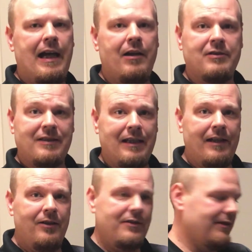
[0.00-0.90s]
ounce
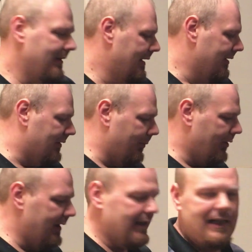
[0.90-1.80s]
sliders. So I'm going
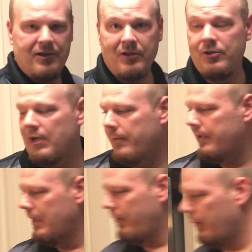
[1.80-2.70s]
to go ahead and actually drop another